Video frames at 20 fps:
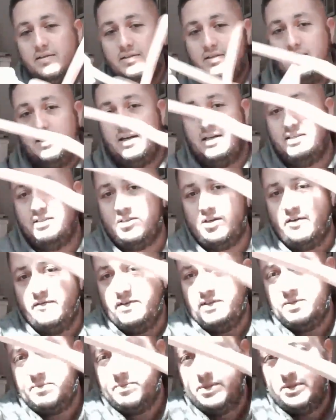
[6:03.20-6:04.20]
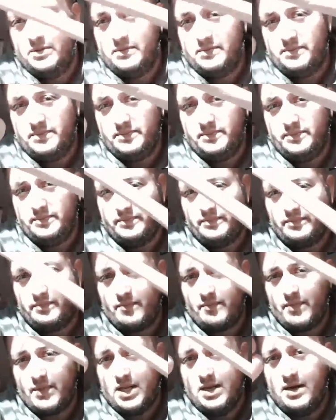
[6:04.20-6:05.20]
It's a nice serving spoon,
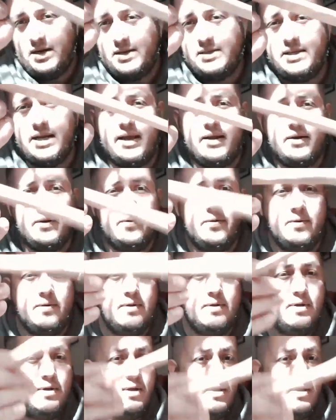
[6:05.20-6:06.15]
nice handle.